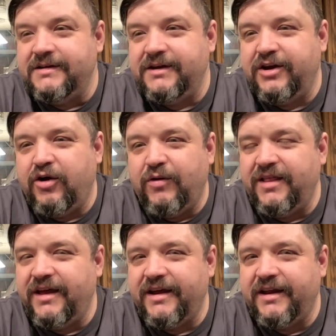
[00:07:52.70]
You know,
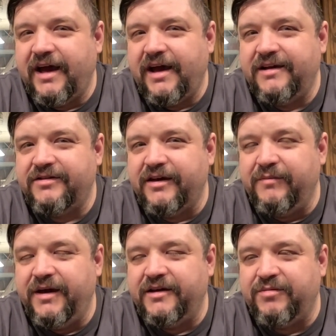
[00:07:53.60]
one-legged guys like
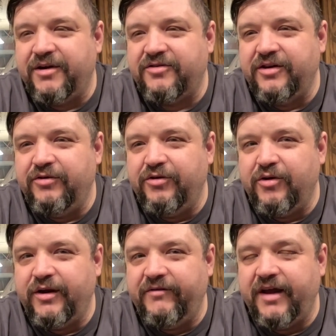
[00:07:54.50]
me, especially who
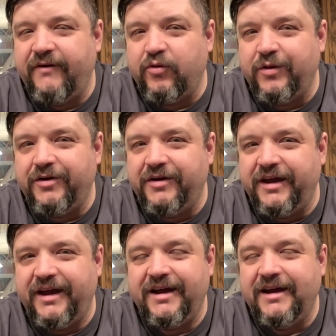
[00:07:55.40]
don't even have a real
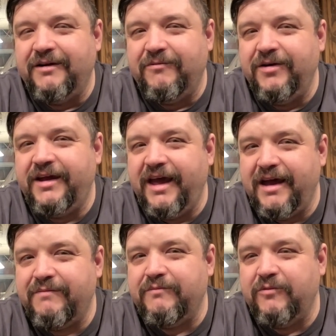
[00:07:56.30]
knee, we
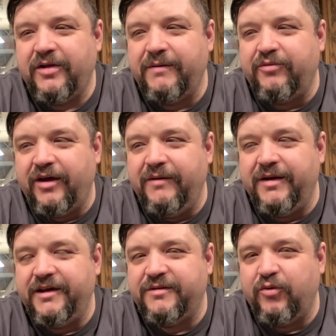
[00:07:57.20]
can't really play
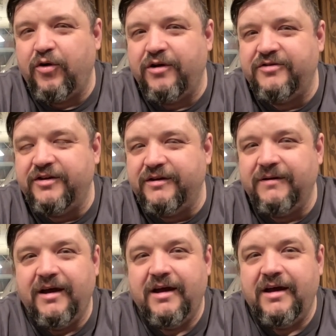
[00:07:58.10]
many sports, and
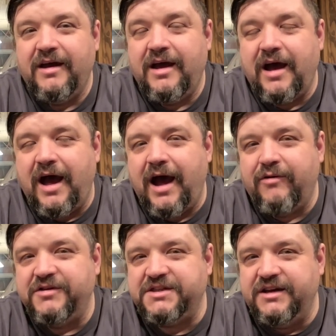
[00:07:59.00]

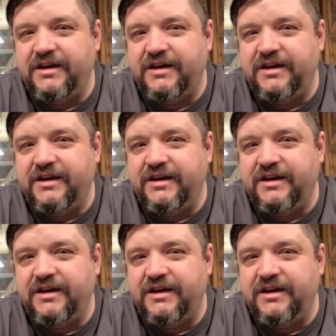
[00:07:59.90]
I was